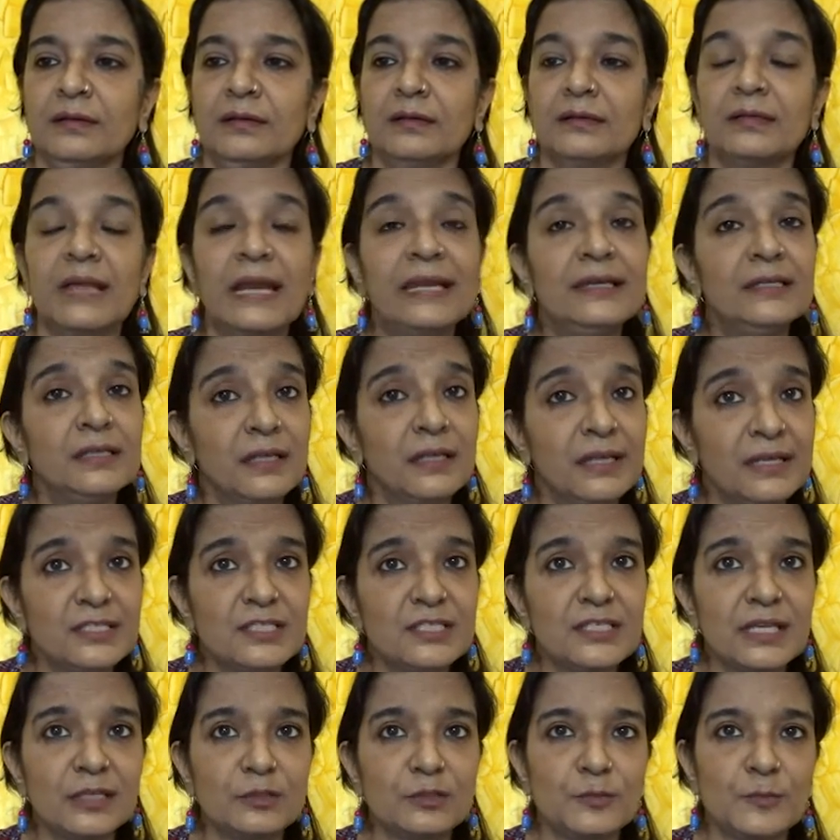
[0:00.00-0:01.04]
Right
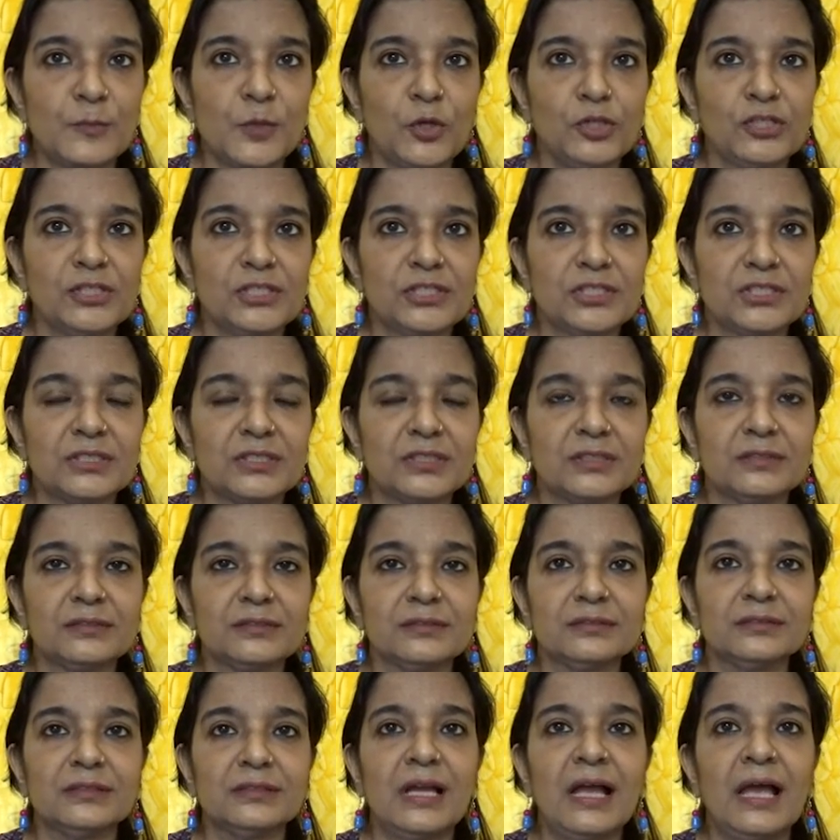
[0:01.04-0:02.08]
against exploitation.
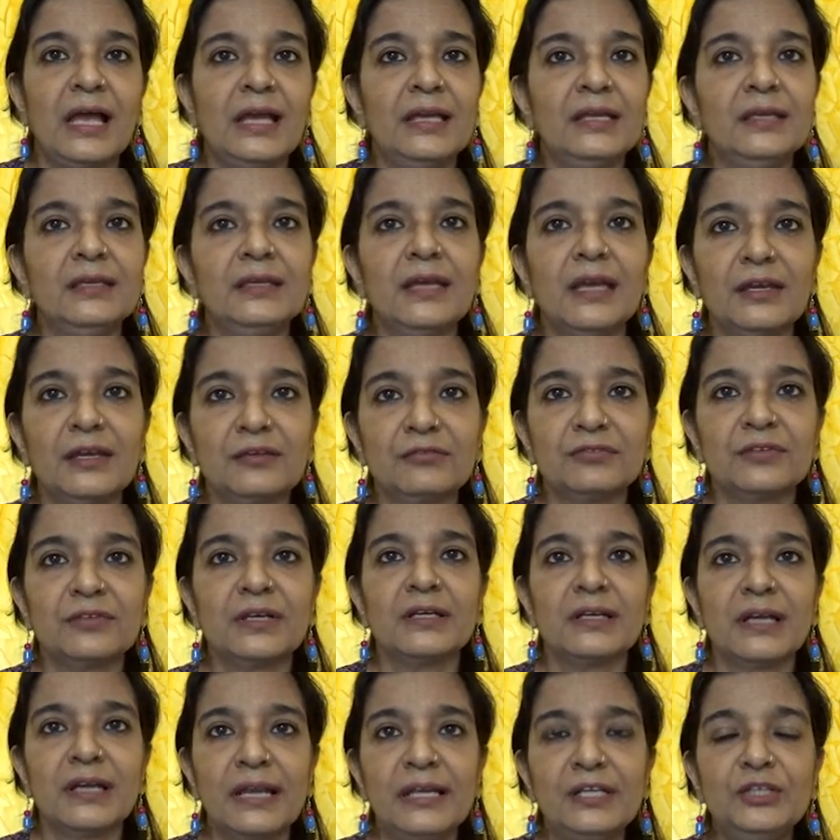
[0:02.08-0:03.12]
I have
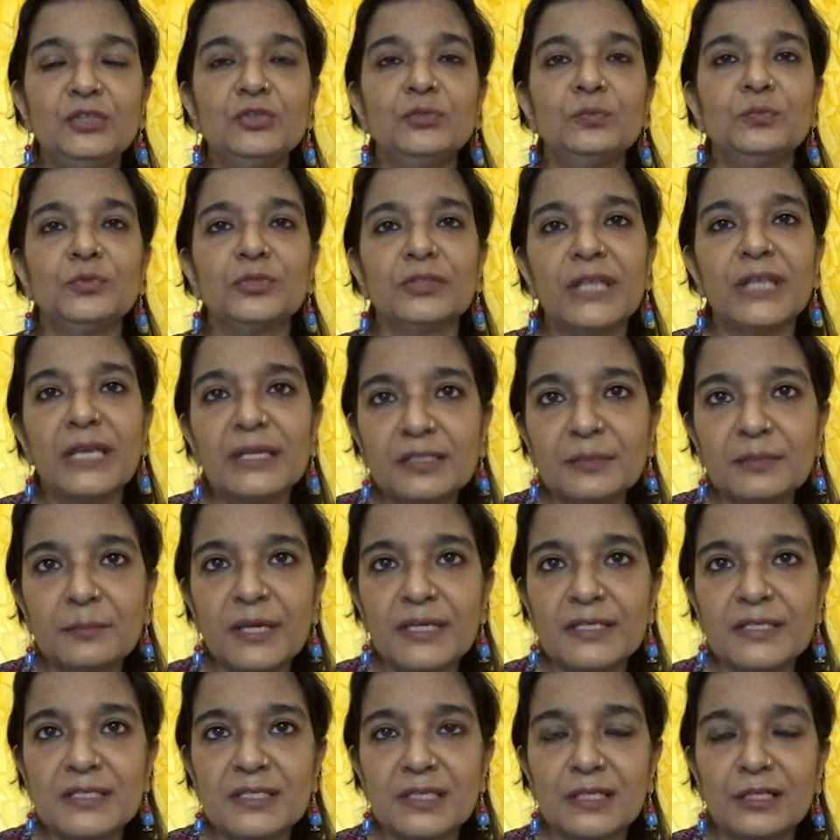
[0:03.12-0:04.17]
a right to protect
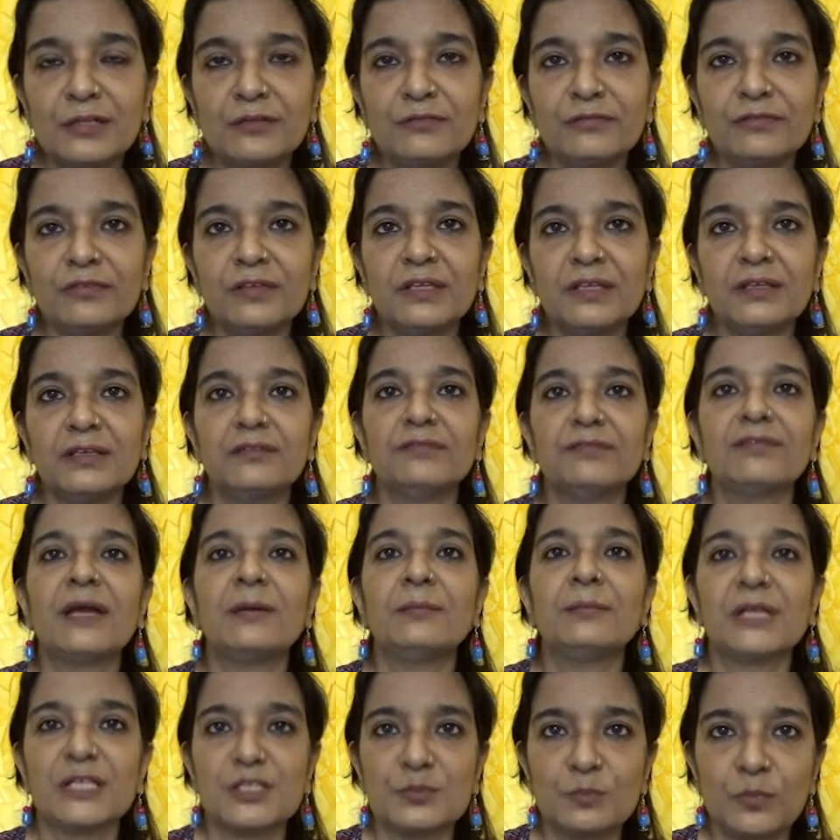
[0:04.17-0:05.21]
myself if I
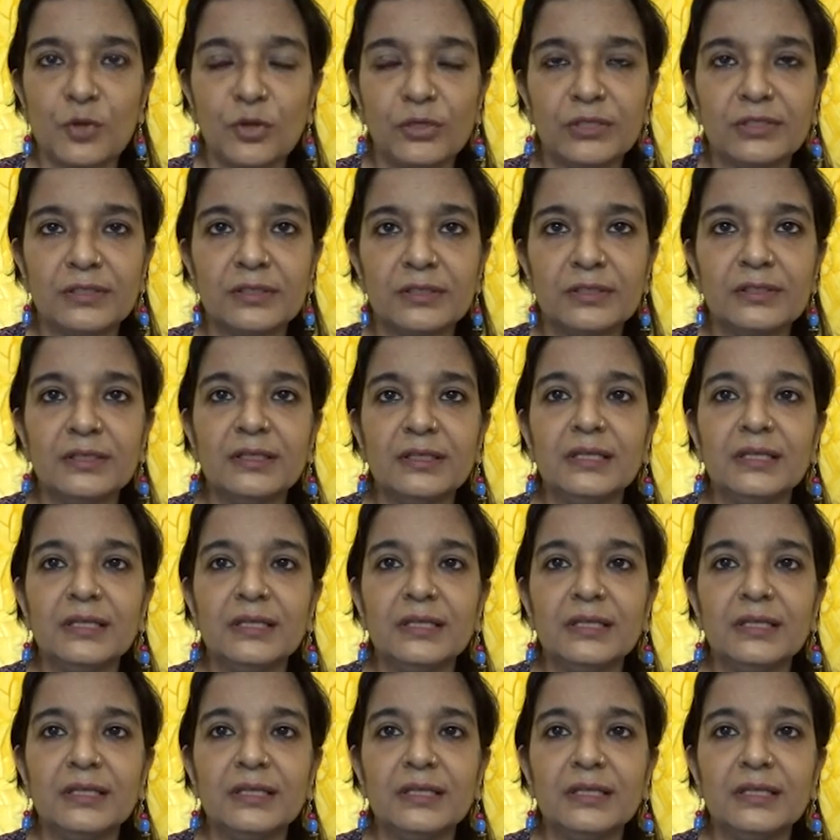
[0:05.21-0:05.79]
am exploited.